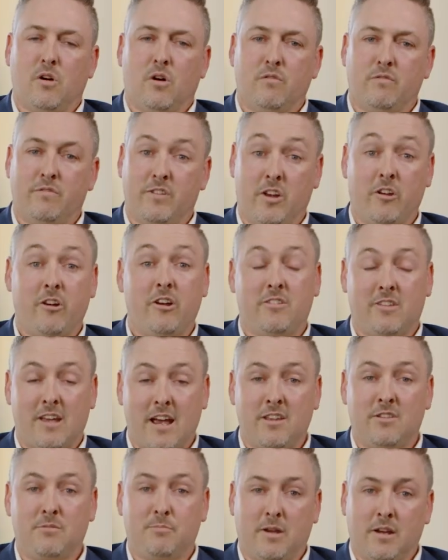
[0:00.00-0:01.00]
of various
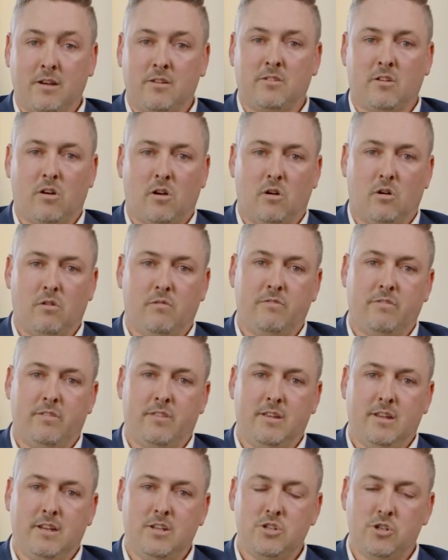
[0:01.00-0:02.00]
aspects of
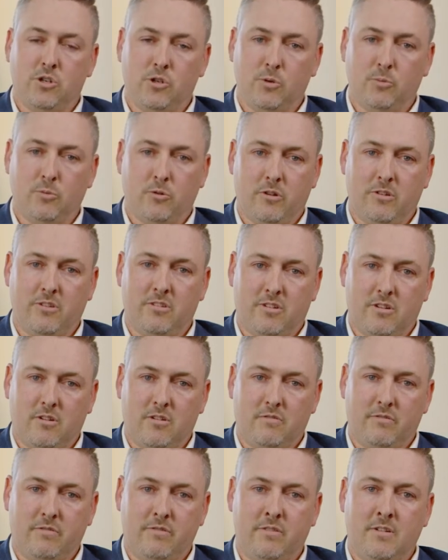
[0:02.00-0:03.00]
the tumour
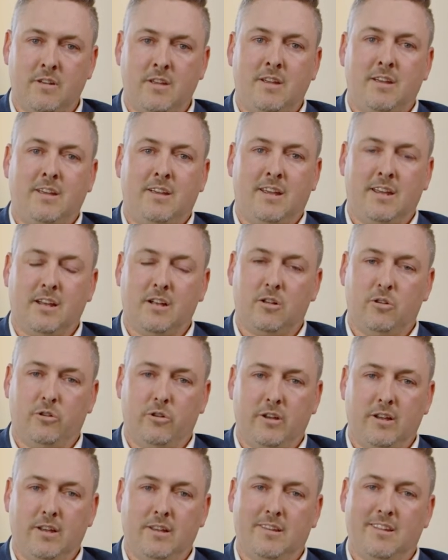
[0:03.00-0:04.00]
itself,
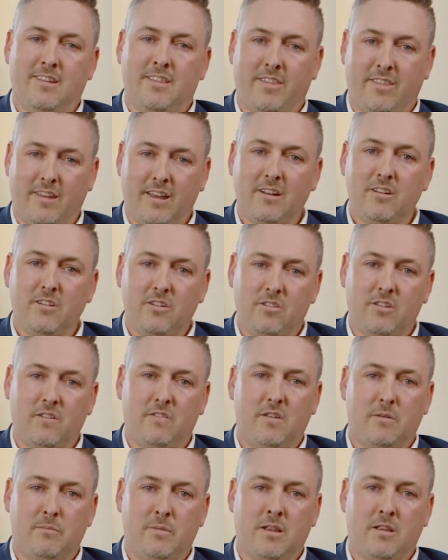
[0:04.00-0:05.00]
including the thickness
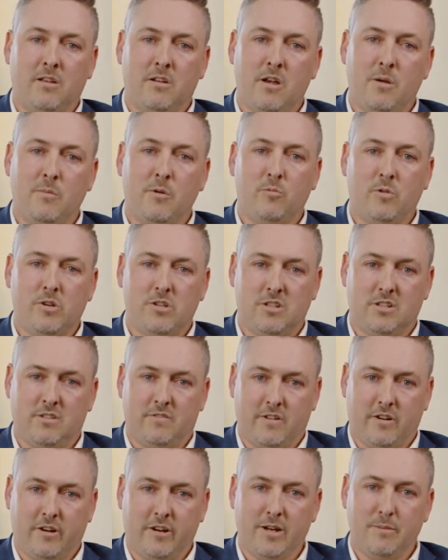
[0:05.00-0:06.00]
of the melanoma, which is
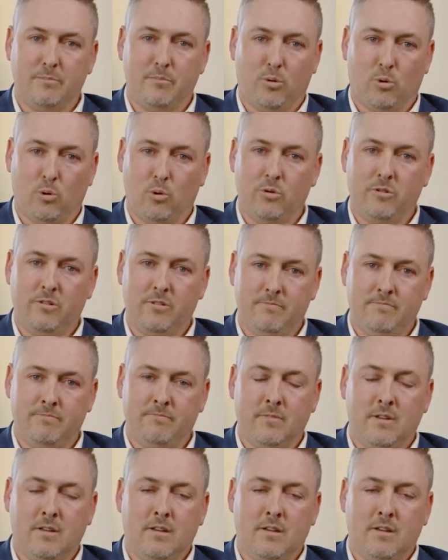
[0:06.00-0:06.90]
very important,